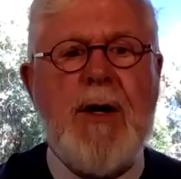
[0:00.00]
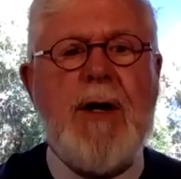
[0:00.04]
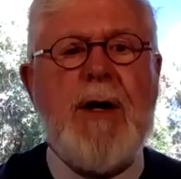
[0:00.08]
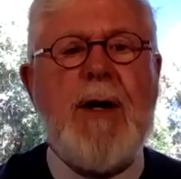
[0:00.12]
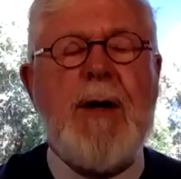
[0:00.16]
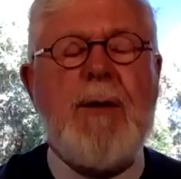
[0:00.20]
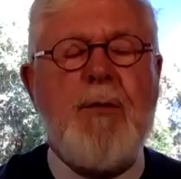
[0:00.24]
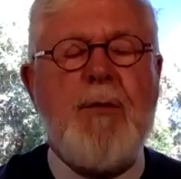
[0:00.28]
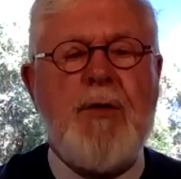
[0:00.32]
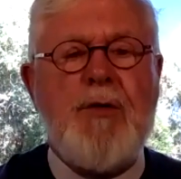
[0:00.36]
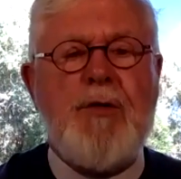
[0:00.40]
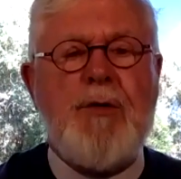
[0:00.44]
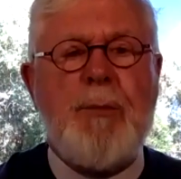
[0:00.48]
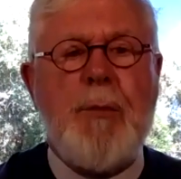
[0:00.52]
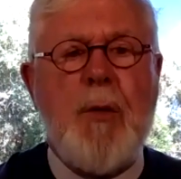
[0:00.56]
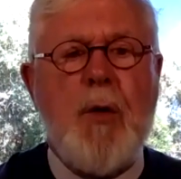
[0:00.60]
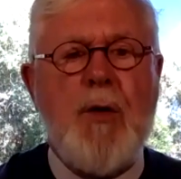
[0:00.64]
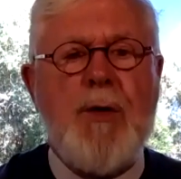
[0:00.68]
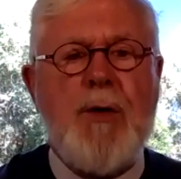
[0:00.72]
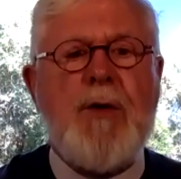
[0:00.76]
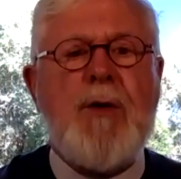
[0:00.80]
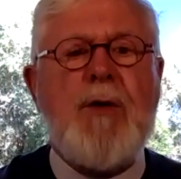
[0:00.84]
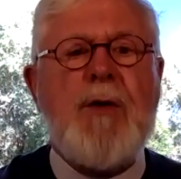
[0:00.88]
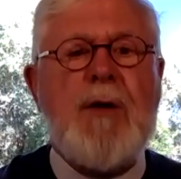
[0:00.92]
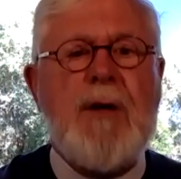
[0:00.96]
It was
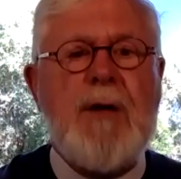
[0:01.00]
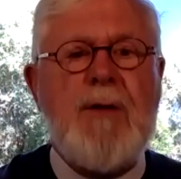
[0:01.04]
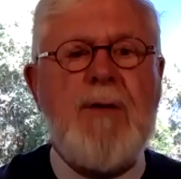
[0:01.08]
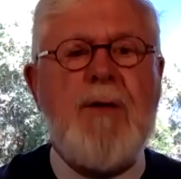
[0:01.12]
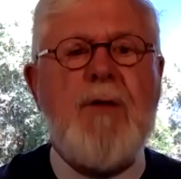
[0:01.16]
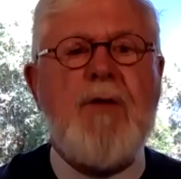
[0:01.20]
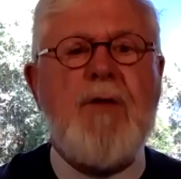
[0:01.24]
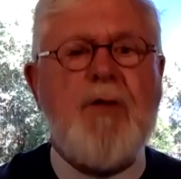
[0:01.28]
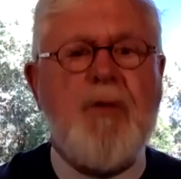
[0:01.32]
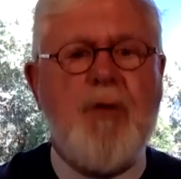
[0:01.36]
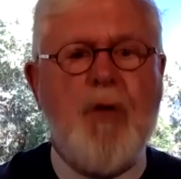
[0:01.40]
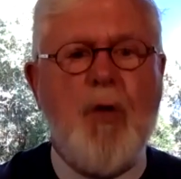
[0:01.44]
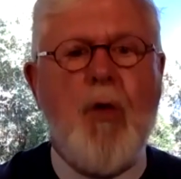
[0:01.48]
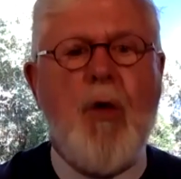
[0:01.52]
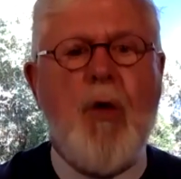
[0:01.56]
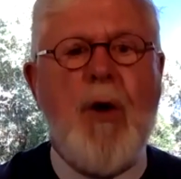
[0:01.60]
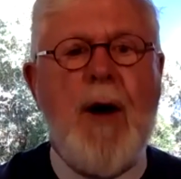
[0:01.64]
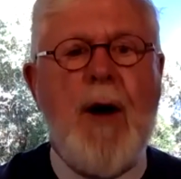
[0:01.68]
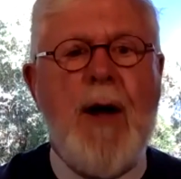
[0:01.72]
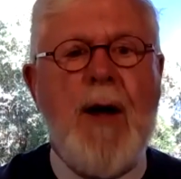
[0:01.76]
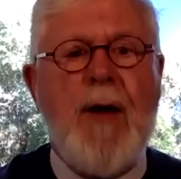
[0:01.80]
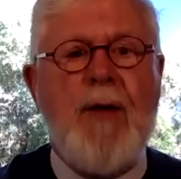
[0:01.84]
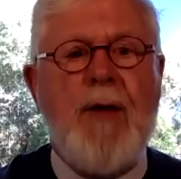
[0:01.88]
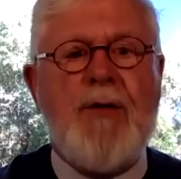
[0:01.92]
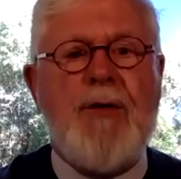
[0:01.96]
put in the
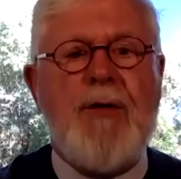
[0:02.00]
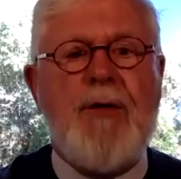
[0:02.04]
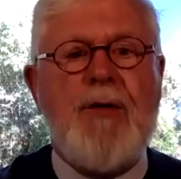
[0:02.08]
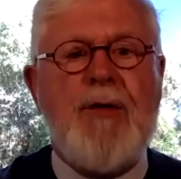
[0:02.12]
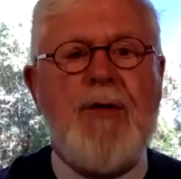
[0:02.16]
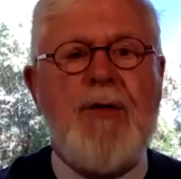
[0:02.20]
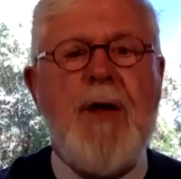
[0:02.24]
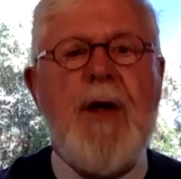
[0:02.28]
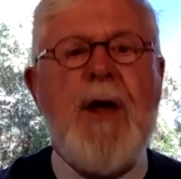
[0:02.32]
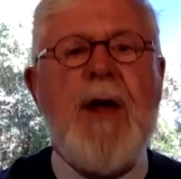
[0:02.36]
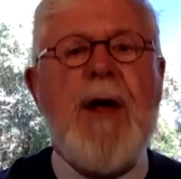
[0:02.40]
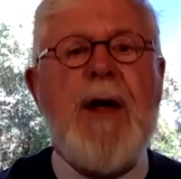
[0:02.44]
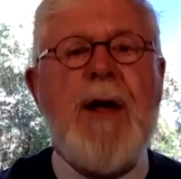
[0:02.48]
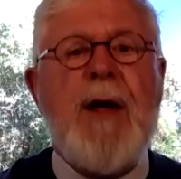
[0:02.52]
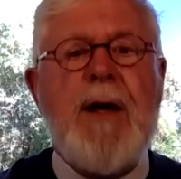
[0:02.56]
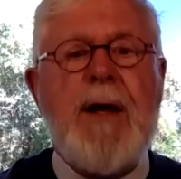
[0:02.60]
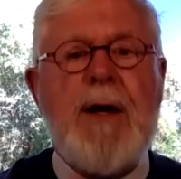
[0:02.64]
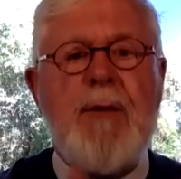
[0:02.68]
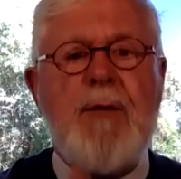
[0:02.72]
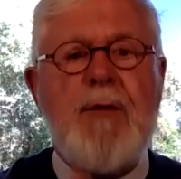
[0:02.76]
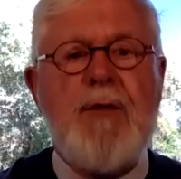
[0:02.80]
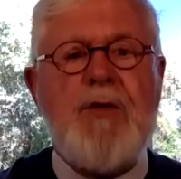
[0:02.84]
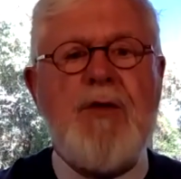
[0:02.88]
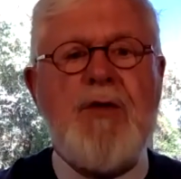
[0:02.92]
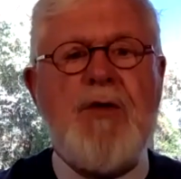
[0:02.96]
storehouses, and
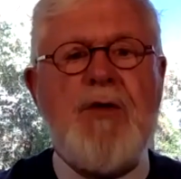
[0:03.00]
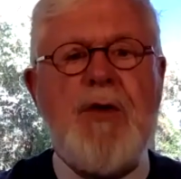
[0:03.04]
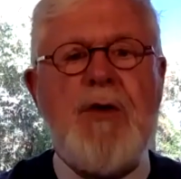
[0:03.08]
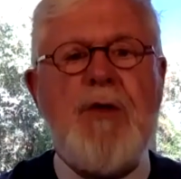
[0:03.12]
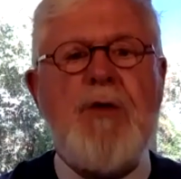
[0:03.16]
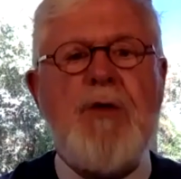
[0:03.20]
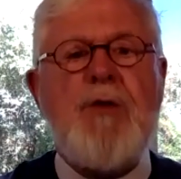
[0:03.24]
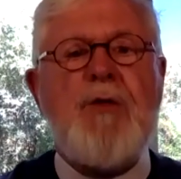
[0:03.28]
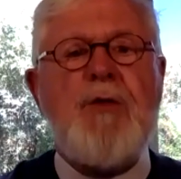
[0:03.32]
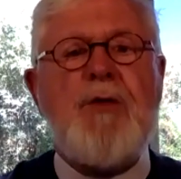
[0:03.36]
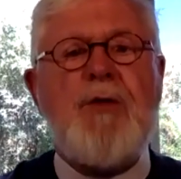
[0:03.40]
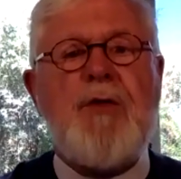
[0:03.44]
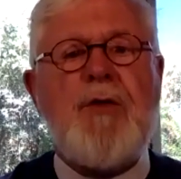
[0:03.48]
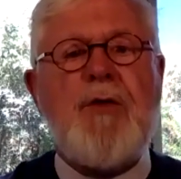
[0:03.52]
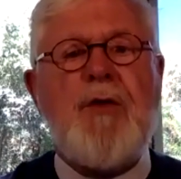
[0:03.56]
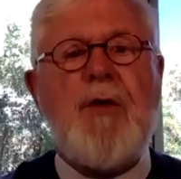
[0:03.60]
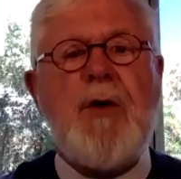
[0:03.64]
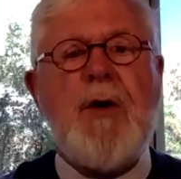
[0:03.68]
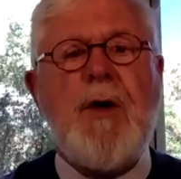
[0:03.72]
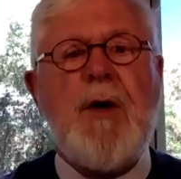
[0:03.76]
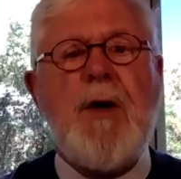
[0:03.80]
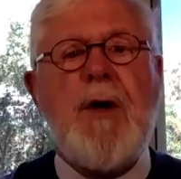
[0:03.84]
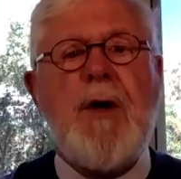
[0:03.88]
it was used